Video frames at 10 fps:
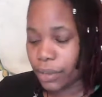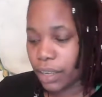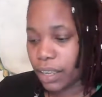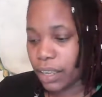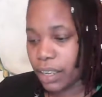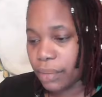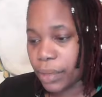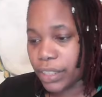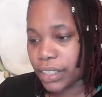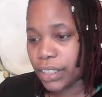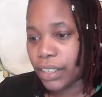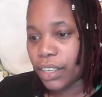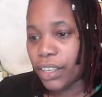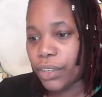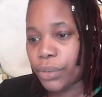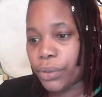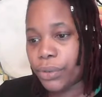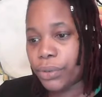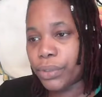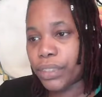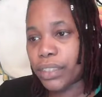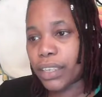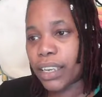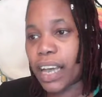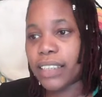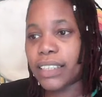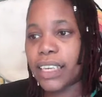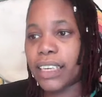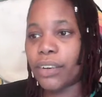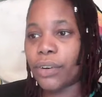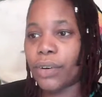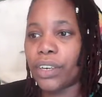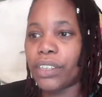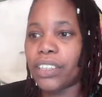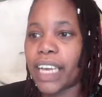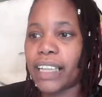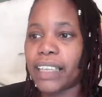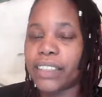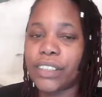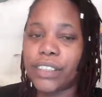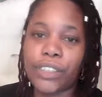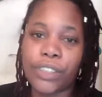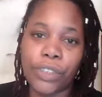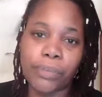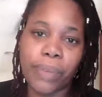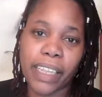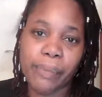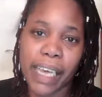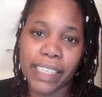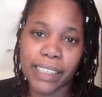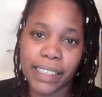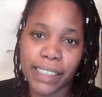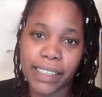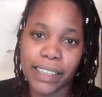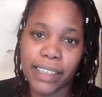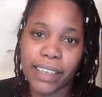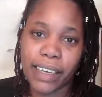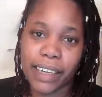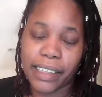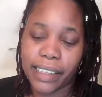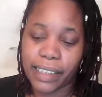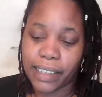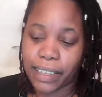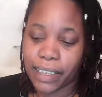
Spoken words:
a person whose content or talent is consumed by the masses, I think